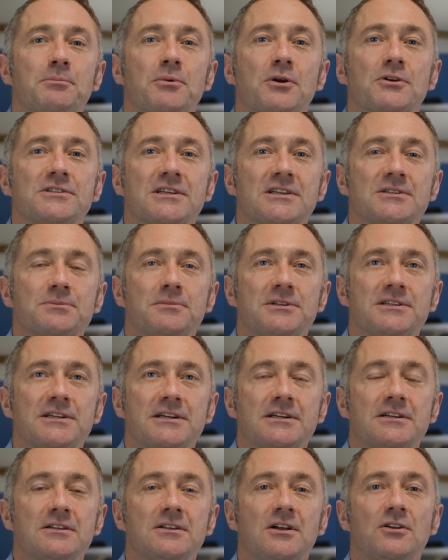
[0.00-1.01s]
process
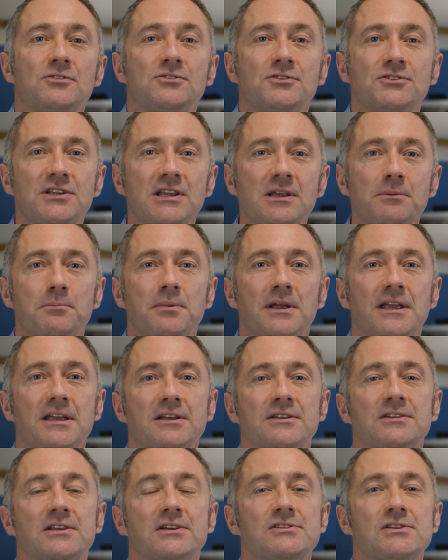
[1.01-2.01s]
material under GMP
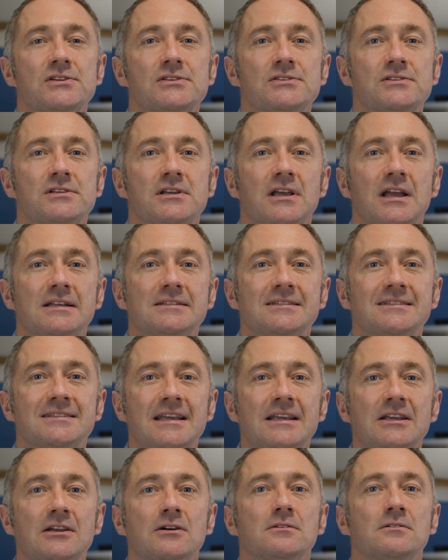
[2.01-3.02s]
conditions in
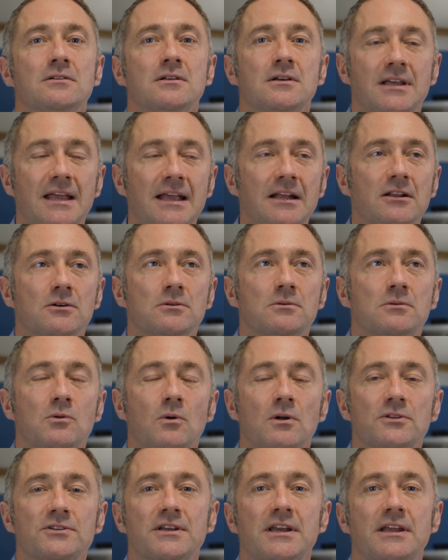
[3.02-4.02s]
single kilo
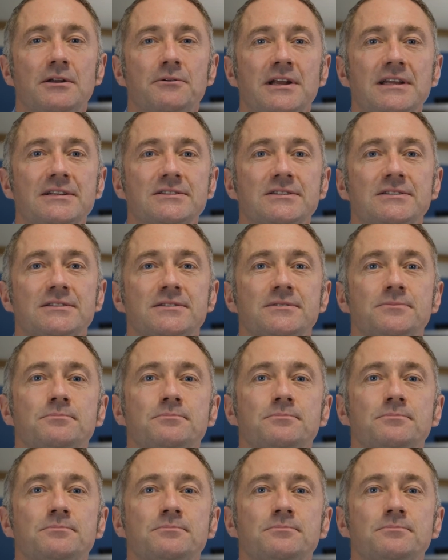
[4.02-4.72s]
quantity ranges.